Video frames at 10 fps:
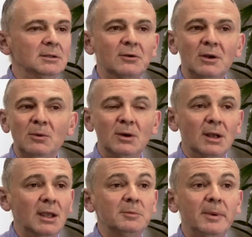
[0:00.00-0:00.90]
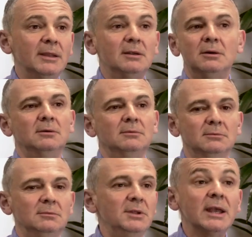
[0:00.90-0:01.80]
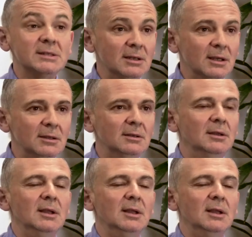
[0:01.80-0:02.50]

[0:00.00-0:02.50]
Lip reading: They really want to get better yesterday,